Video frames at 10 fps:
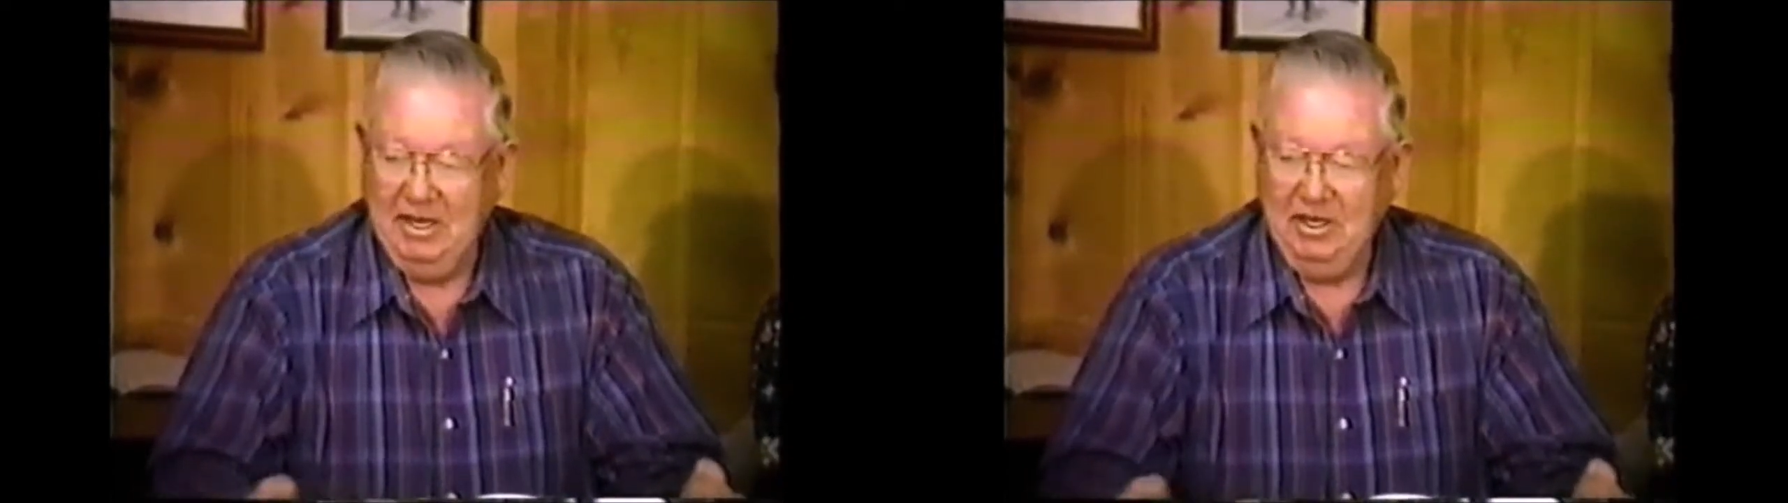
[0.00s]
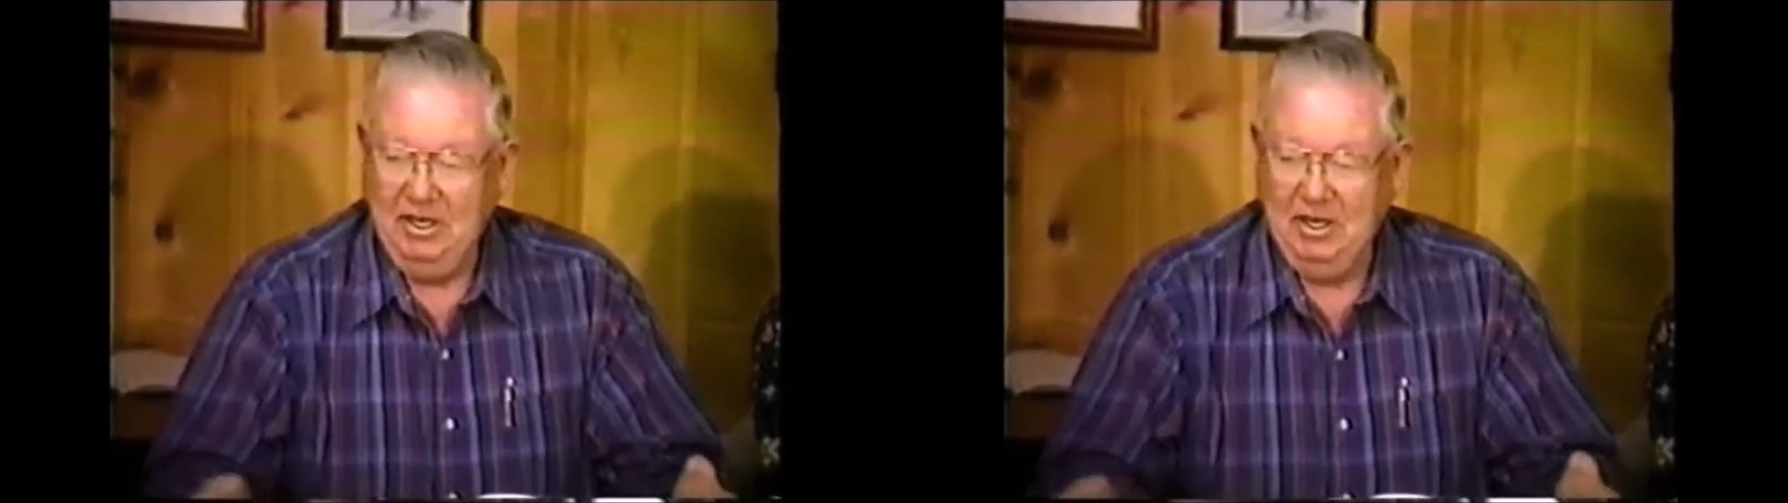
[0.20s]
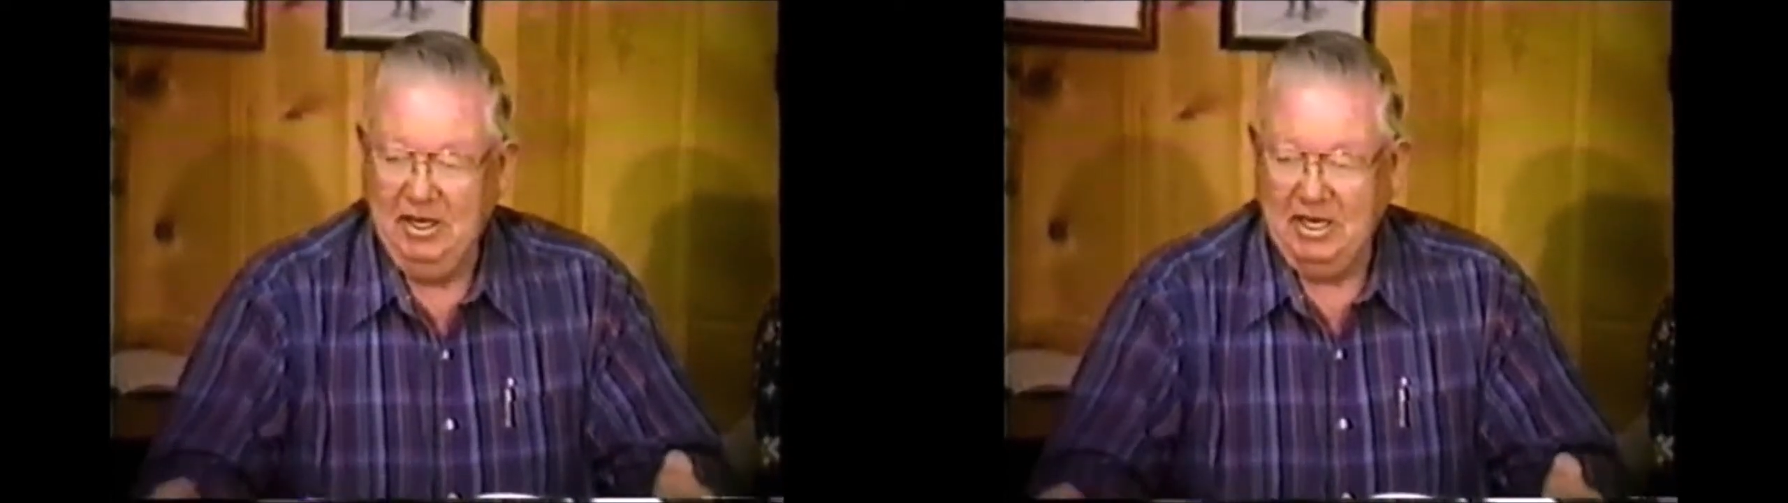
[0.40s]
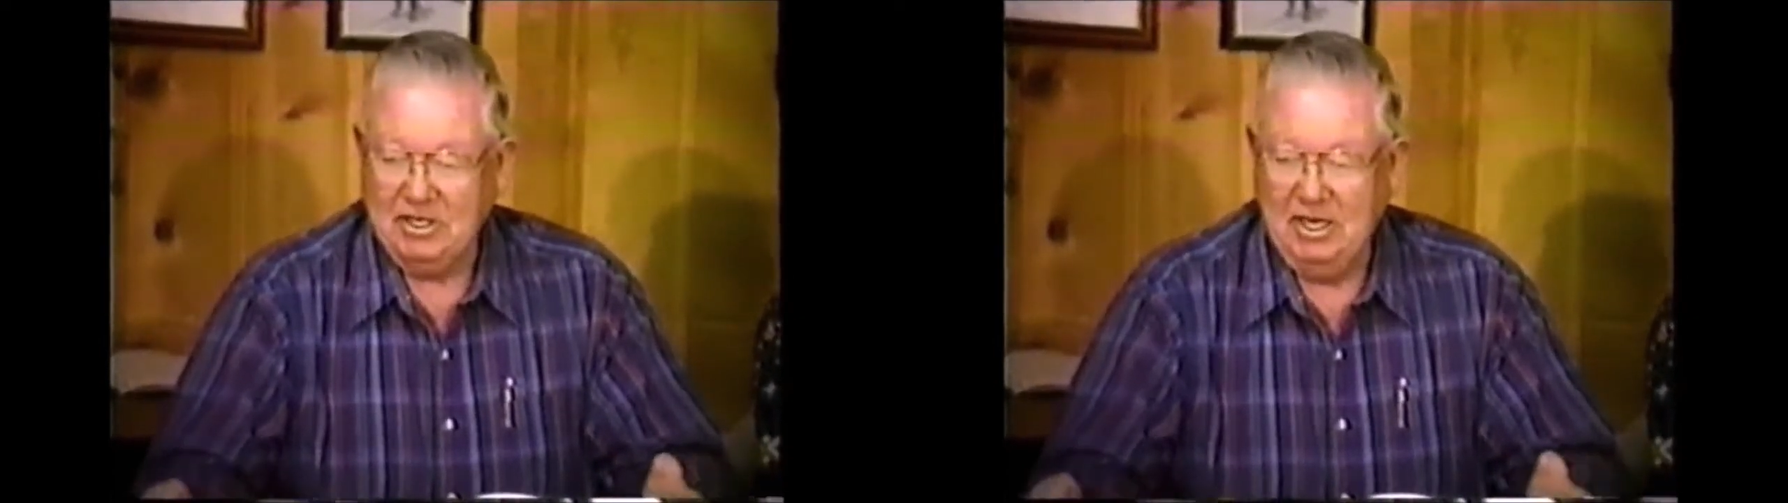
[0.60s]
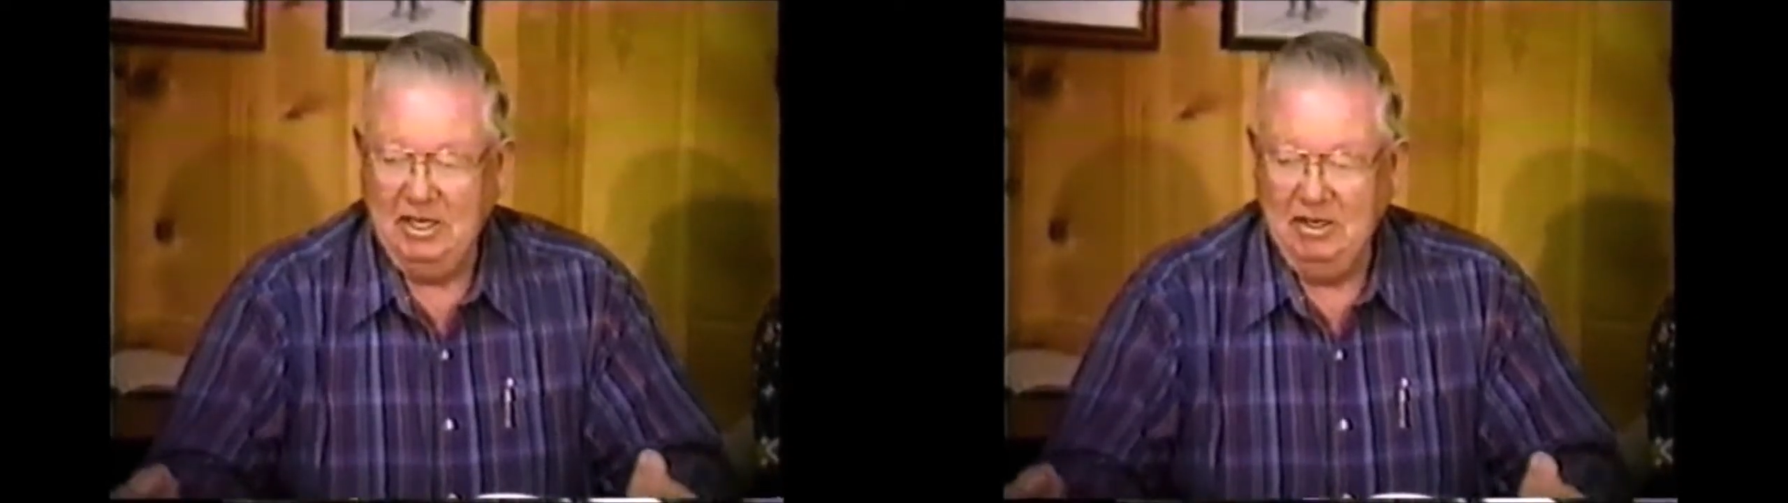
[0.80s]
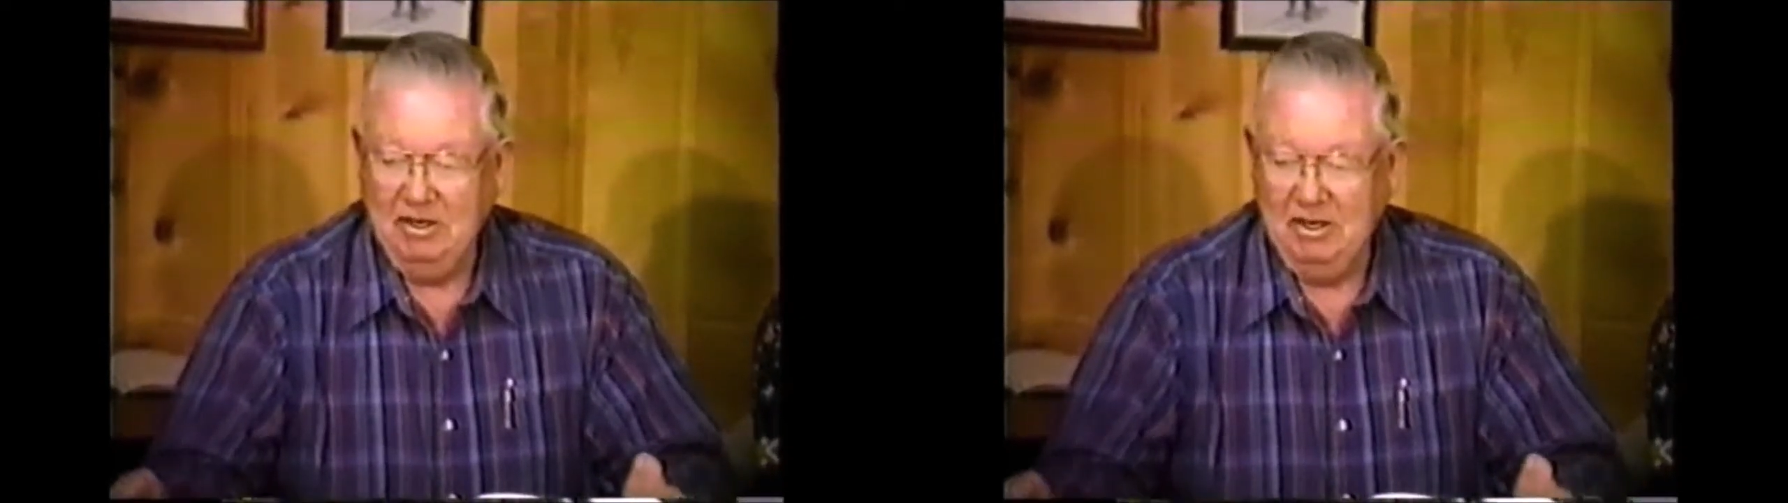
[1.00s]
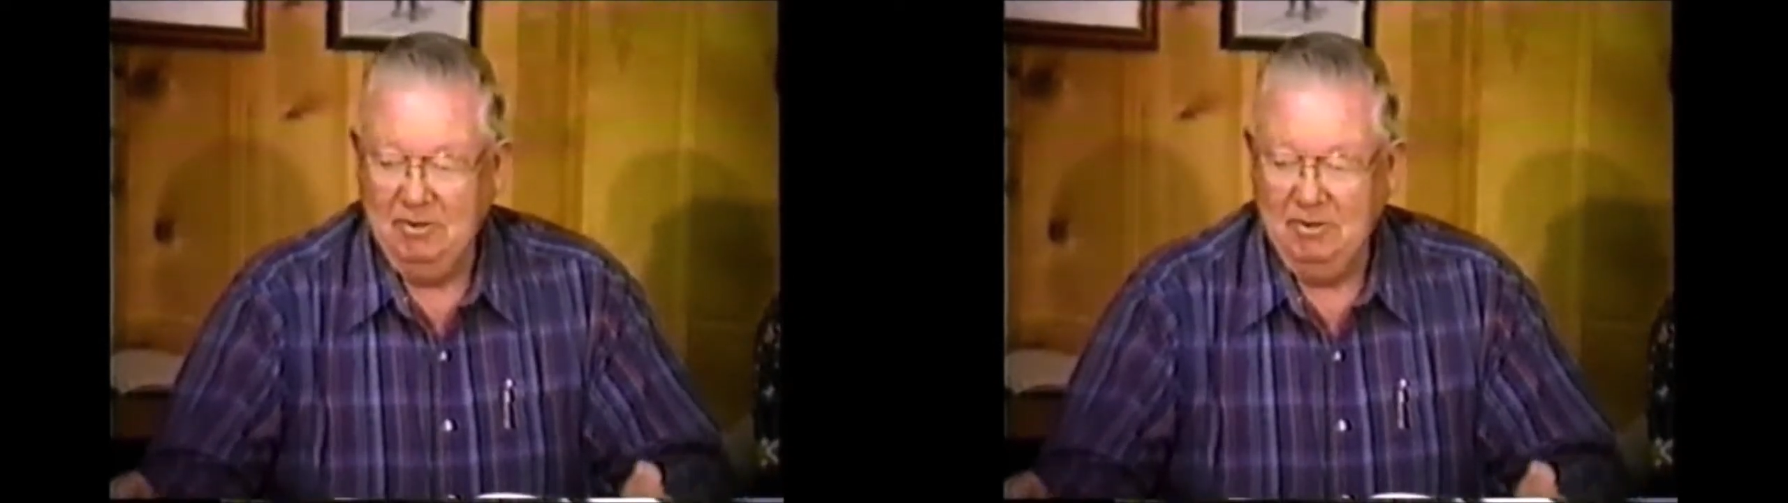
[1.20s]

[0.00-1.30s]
and the next day you